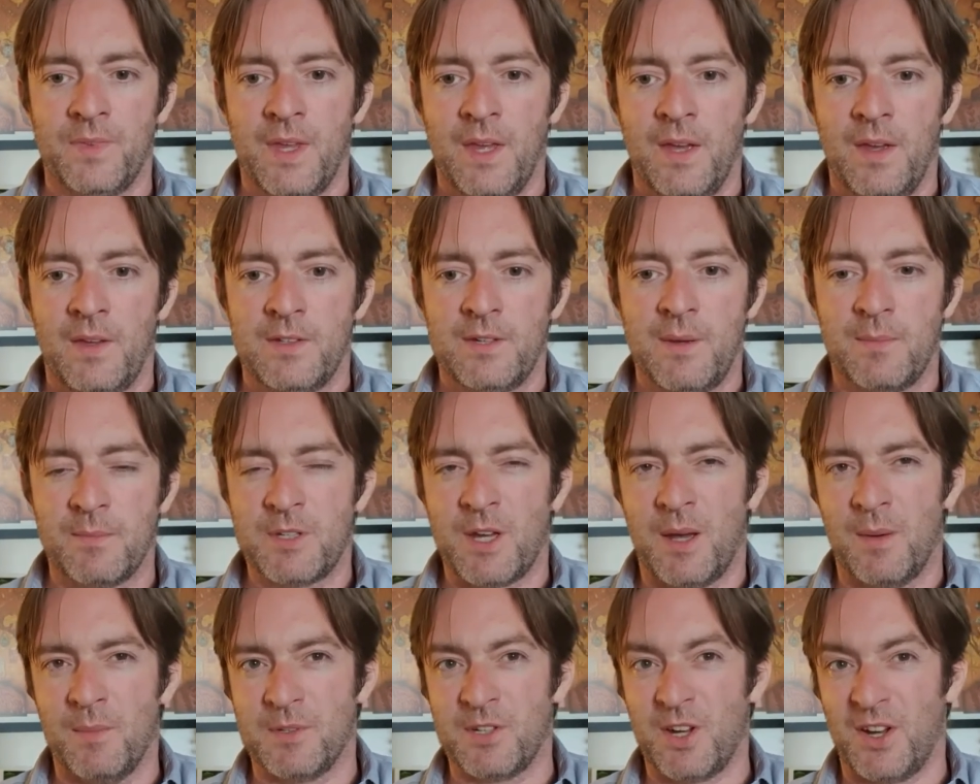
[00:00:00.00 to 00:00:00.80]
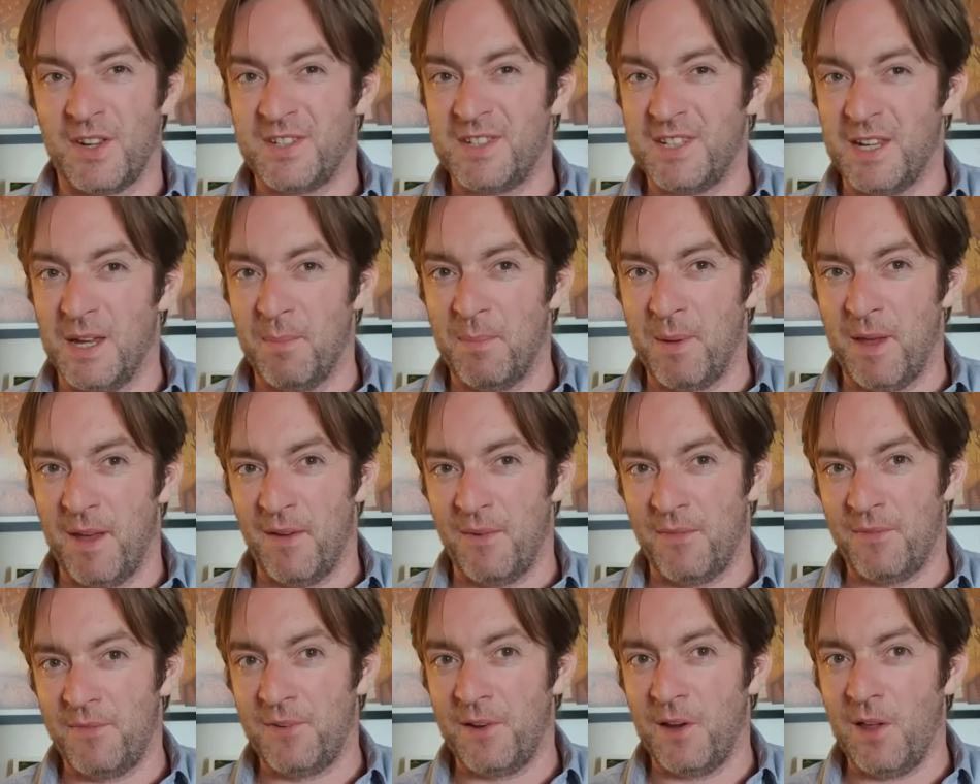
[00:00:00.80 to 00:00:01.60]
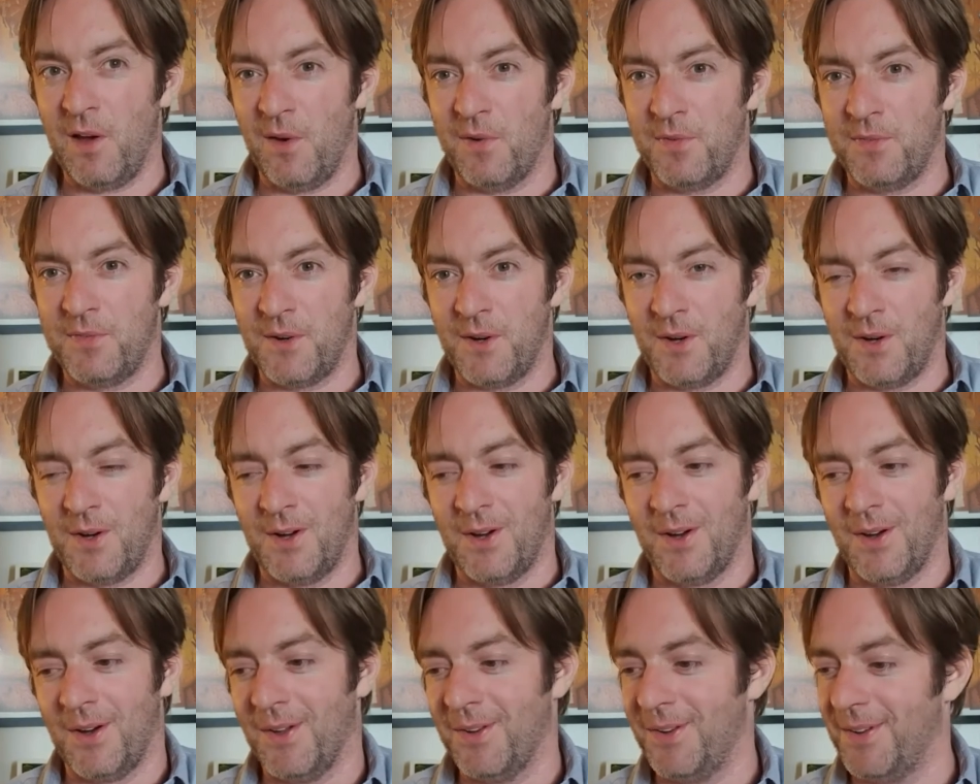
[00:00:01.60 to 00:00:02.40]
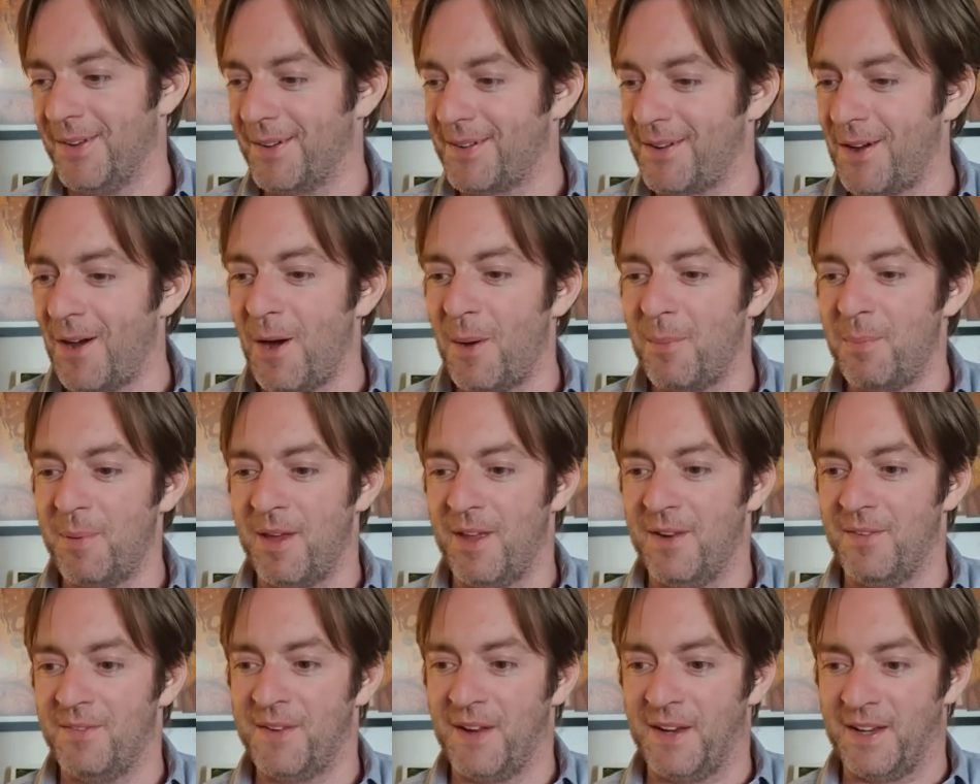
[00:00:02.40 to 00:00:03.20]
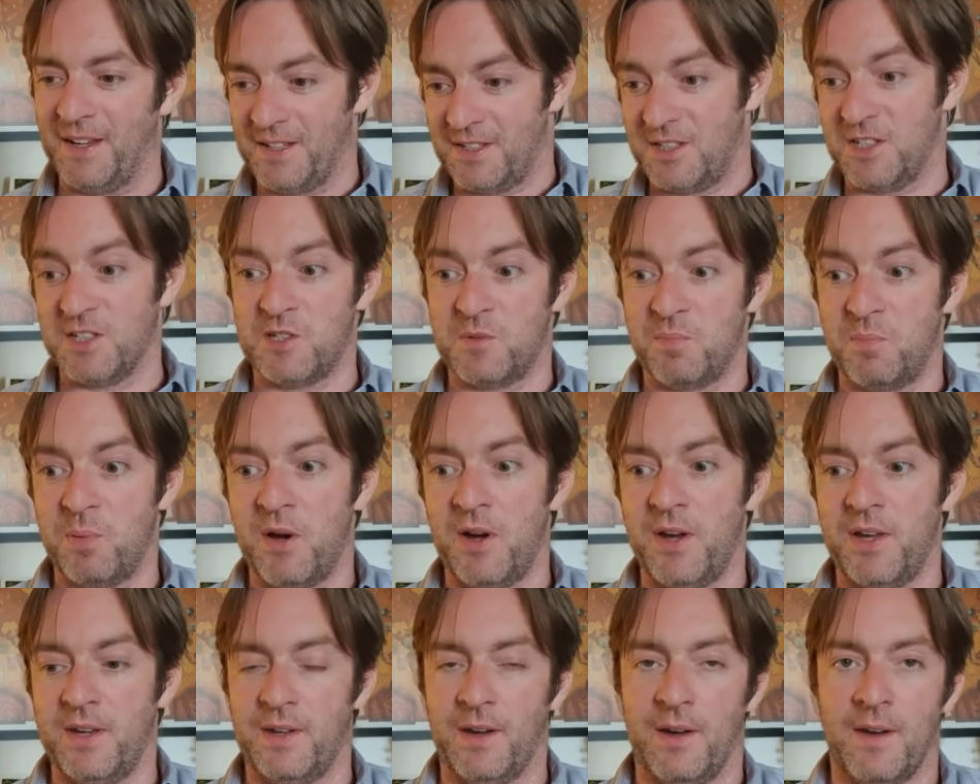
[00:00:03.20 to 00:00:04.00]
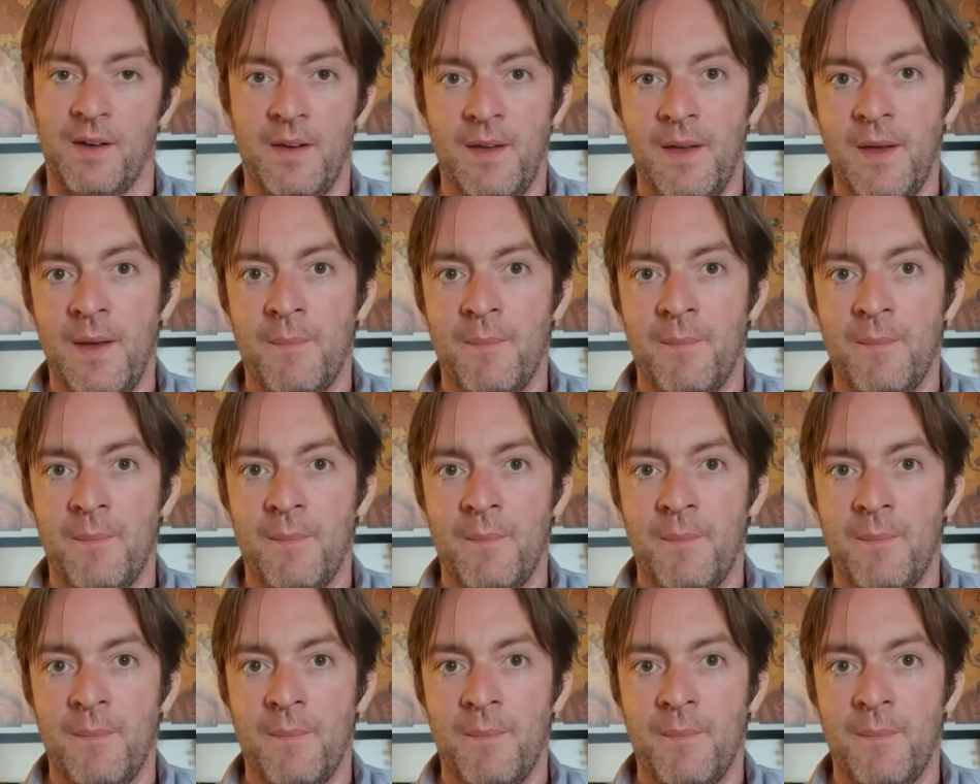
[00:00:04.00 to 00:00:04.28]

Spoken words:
Sometimes I see a bit of fluff on the carpet and think it's a spider.